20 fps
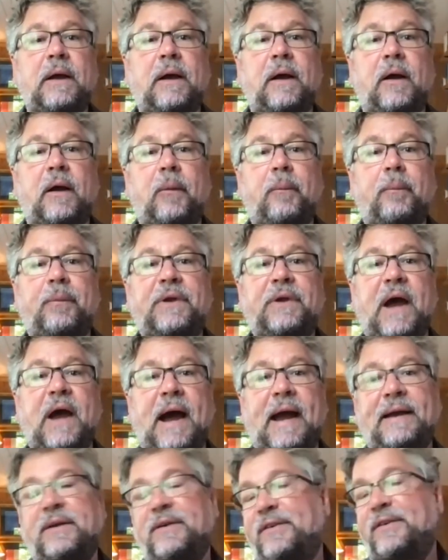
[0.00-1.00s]
Um,
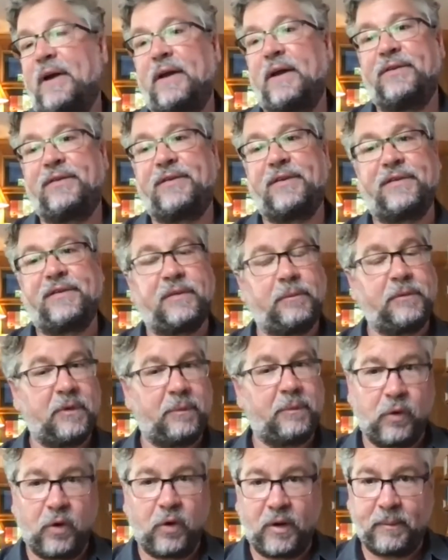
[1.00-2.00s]
guidance on system
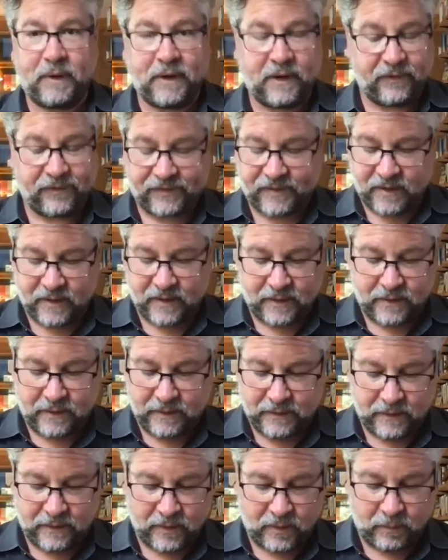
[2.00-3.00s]
deployment is going to,
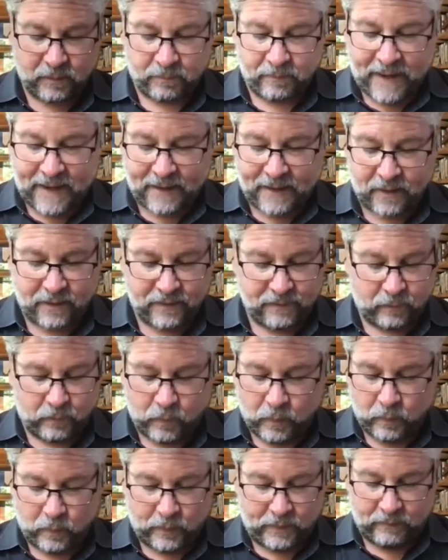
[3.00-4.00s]
you know, matter.
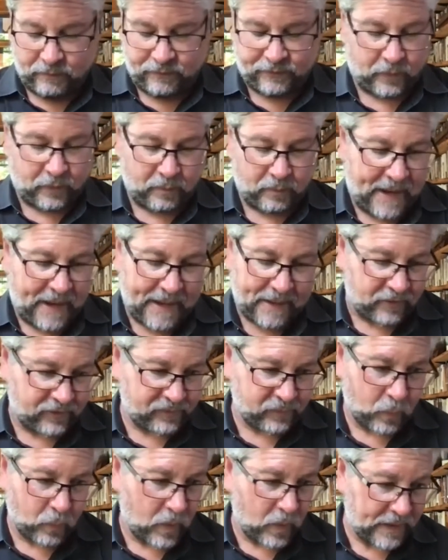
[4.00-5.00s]
It sort of
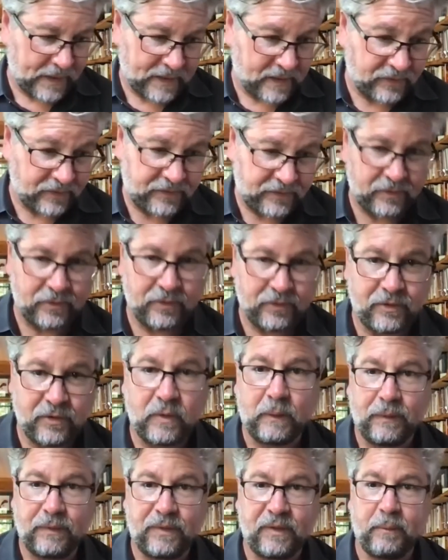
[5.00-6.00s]
matters what it is you're
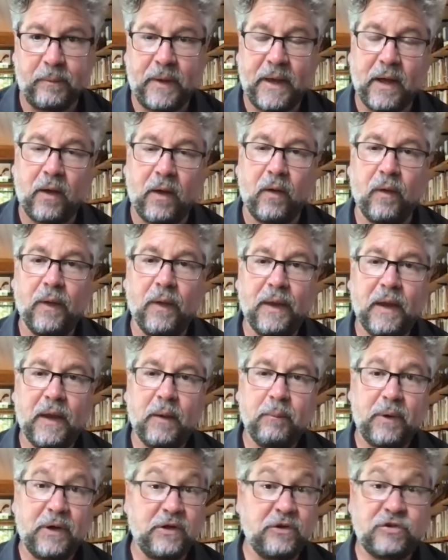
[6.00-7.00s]
doing with ML,
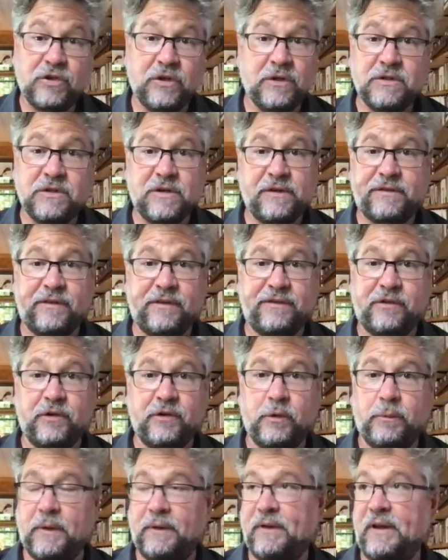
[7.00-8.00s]
but you shouldn't just
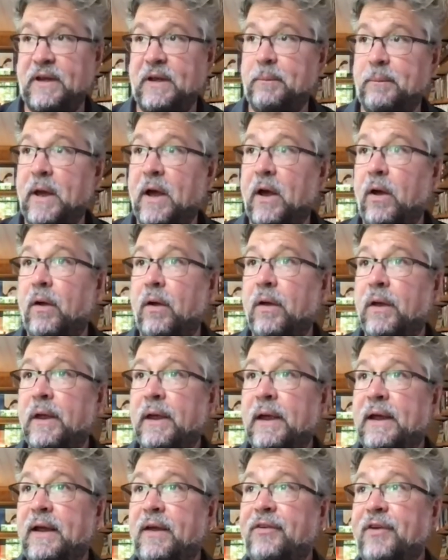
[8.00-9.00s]
assume that the ML
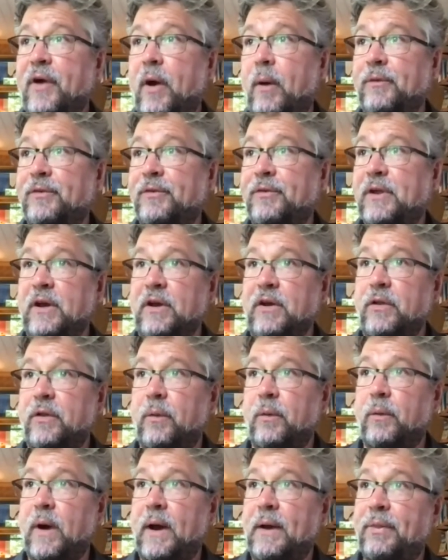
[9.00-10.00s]
is always going to do the
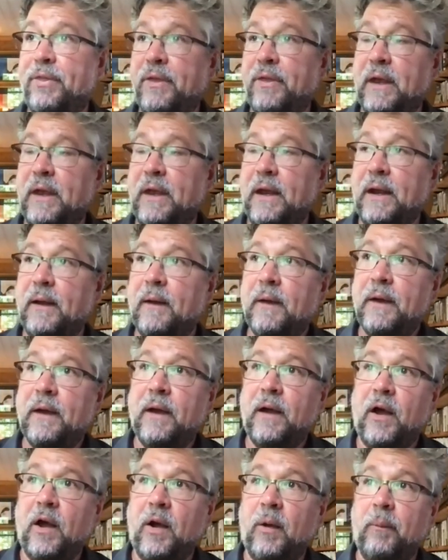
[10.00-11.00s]
right thing.
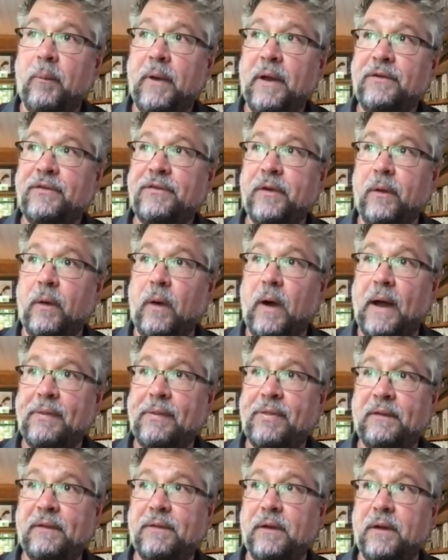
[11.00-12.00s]
Um, and so I
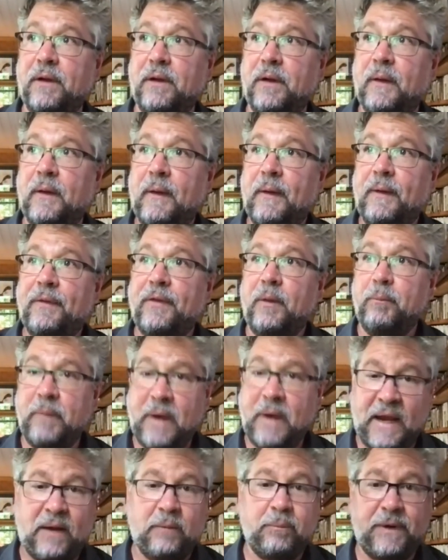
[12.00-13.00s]
think the the
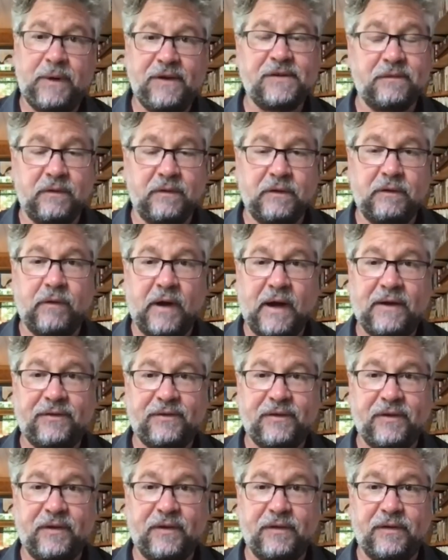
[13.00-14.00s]
main piece of
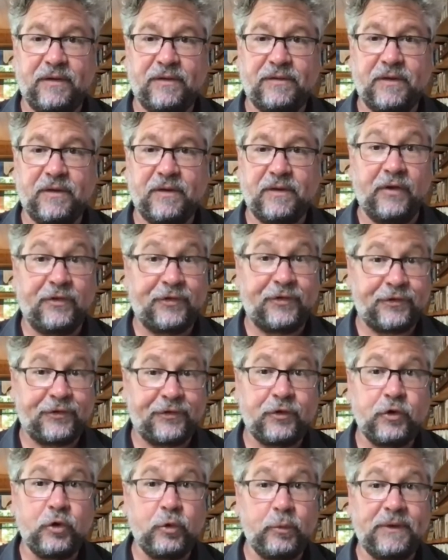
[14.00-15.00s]
advice is
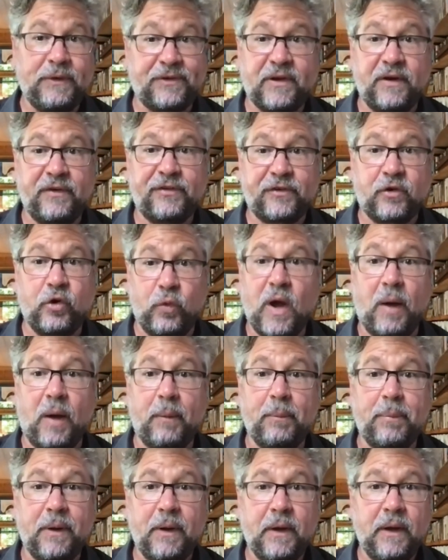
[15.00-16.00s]
assume it's going to screw
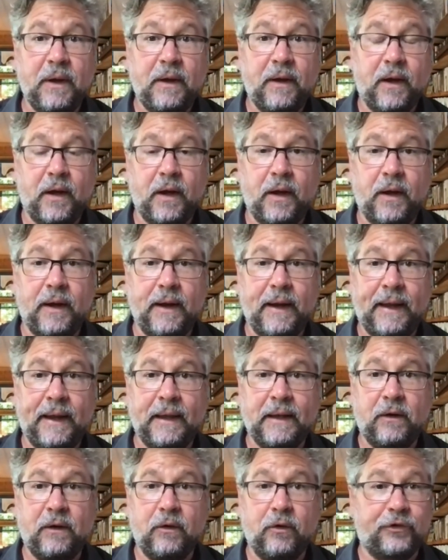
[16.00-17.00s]
up, uh,
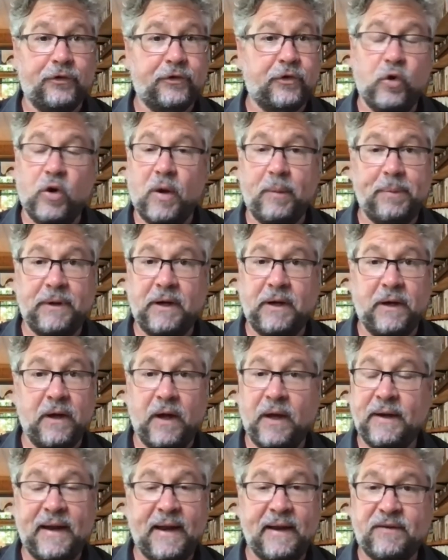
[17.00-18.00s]
and it'll screw up in
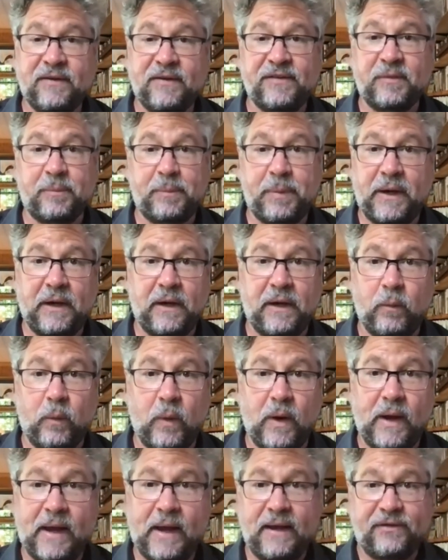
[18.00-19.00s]
an unanticipated
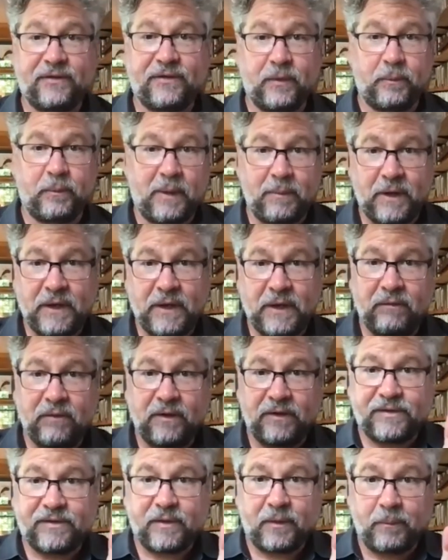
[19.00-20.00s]
way. So maybe give
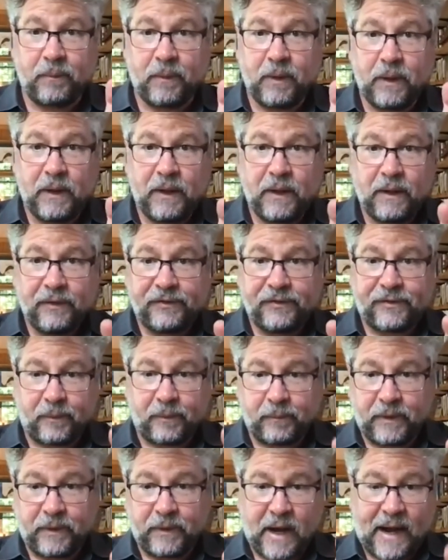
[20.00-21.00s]
it some
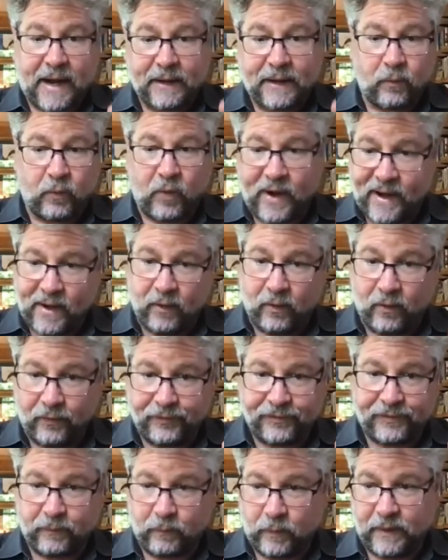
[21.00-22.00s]
some guide
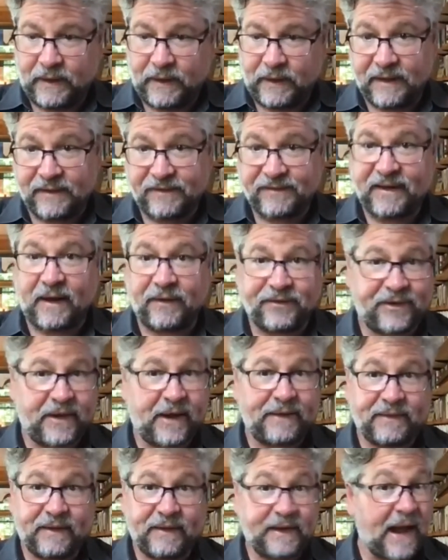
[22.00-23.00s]
rails, and when it gets
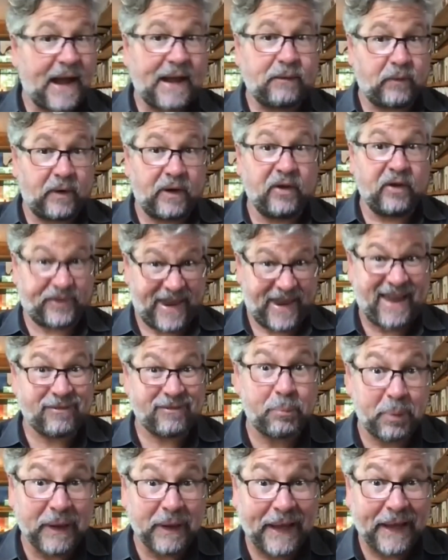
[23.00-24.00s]
outside the guide rails, have a
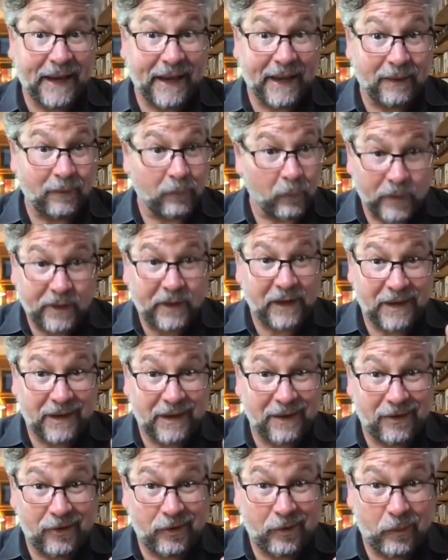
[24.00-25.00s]
plan. What are you
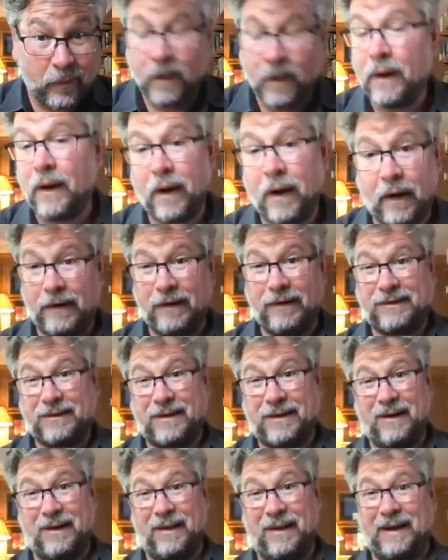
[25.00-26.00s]
going to do? Are you just
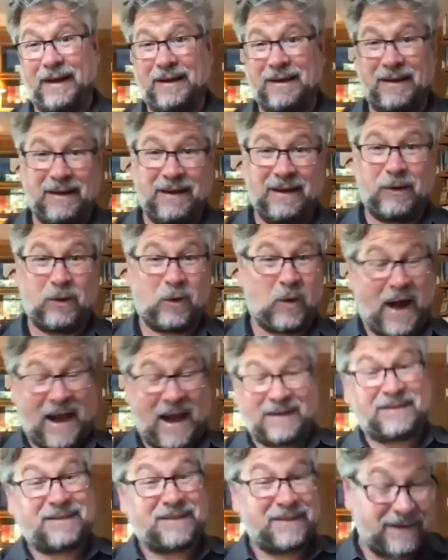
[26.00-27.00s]
going to like
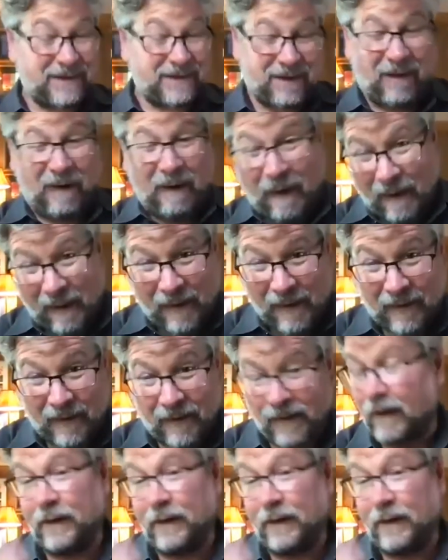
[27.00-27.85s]
crash the car?